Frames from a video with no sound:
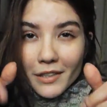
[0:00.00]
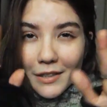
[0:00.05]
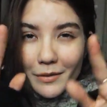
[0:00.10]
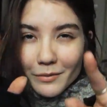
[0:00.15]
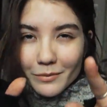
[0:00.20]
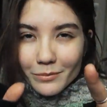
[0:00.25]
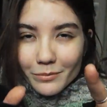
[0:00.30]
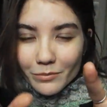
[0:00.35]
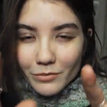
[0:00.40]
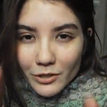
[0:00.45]
there,
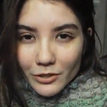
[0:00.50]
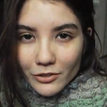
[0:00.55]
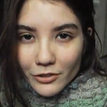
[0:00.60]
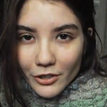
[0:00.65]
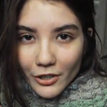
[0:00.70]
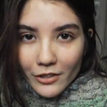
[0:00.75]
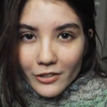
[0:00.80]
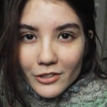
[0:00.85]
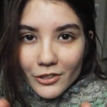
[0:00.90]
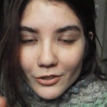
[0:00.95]
I'm
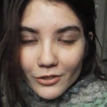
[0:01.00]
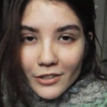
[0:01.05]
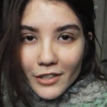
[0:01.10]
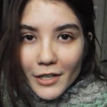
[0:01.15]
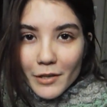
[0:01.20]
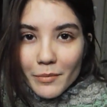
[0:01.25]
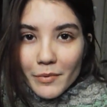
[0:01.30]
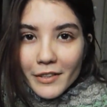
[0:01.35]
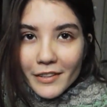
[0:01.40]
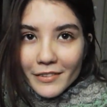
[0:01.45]
so
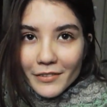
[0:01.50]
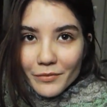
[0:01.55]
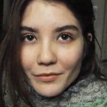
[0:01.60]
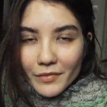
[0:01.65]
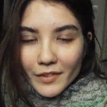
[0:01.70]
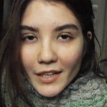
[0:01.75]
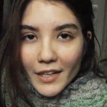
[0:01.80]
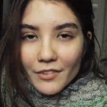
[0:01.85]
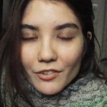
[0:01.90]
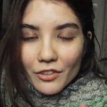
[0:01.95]
sorry, but
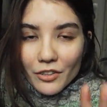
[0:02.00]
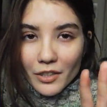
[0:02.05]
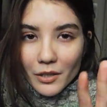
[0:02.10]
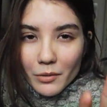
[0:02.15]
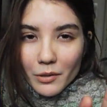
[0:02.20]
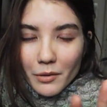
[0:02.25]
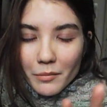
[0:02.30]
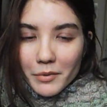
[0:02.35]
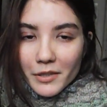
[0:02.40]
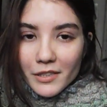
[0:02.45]
I have to look up
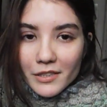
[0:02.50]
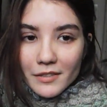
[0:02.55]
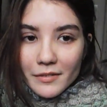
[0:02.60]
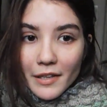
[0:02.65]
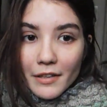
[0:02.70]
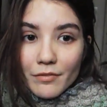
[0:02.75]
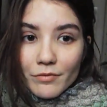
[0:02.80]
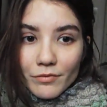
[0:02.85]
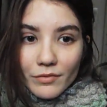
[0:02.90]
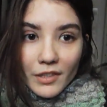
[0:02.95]
there because
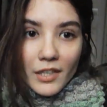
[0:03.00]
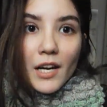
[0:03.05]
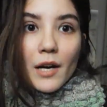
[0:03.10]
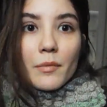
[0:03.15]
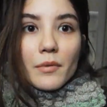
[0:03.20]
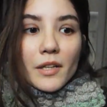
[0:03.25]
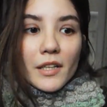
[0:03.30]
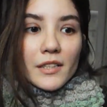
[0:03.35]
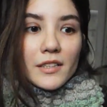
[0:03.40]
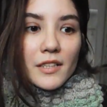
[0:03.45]
my
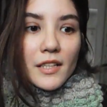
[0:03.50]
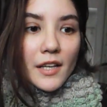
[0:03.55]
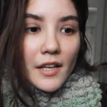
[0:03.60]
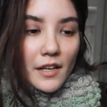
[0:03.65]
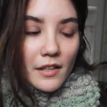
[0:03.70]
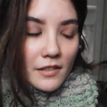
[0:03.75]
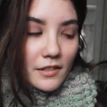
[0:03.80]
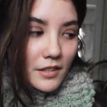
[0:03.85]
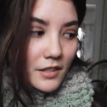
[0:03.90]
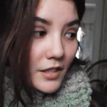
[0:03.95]
camera likes
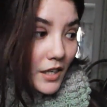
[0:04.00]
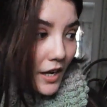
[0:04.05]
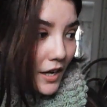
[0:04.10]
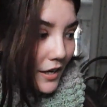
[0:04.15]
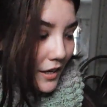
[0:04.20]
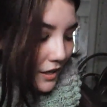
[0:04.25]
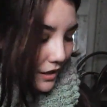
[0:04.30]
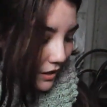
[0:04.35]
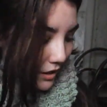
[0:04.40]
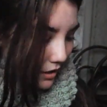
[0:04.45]
to
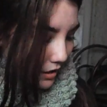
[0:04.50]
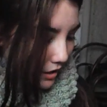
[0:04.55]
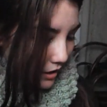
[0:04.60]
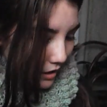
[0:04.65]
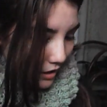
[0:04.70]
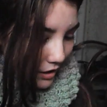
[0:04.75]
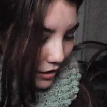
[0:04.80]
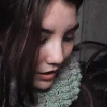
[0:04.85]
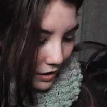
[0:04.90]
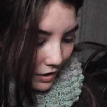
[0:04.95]
die.
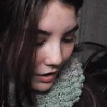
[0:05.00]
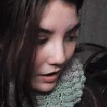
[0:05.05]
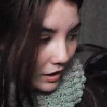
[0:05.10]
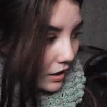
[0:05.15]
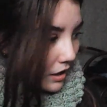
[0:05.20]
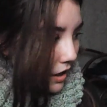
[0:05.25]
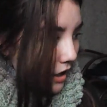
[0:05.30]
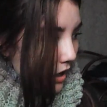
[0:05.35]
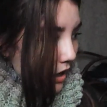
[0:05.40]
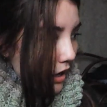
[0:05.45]

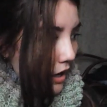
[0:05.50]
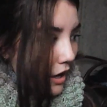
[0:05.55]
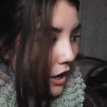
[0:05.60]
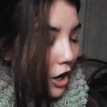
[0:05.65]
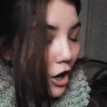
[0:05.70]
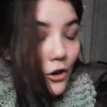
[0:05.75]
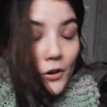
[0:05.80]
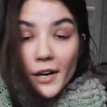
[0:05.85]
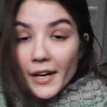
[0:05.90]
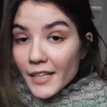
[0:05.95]

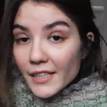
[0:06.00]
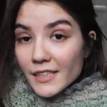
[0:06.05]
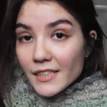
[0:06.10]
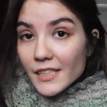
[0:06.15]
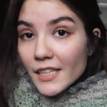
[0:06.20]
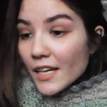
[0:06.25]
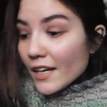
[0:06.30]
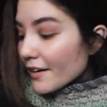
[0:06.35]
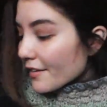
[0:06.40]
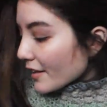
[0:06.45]

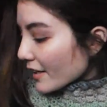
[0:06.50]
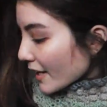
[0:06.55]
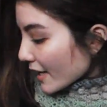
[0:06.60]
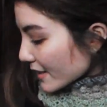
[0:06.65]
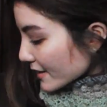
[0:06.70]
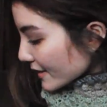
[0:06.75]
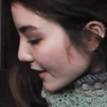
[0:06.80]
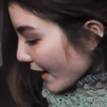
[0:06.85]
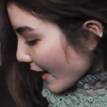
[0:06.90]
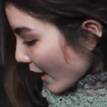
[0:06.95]
Alright, the
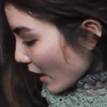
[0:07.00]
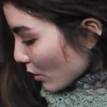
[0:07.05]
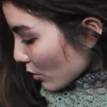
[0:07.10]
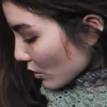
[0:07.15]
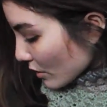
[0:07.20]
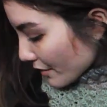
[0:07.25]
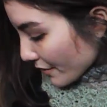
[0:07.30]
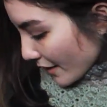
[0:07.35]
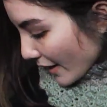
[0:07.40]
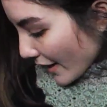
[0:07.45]
next
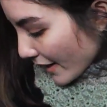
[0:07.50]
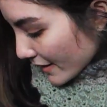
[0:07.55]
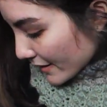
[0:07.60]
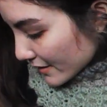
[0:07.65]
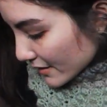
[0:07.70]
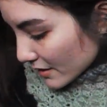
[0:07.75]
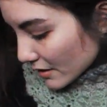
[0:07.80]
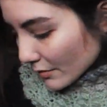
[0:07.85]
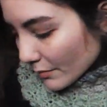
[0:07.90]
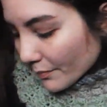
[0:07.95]
cowl
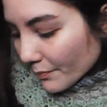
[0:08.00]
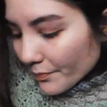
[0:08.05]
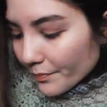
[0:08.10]
that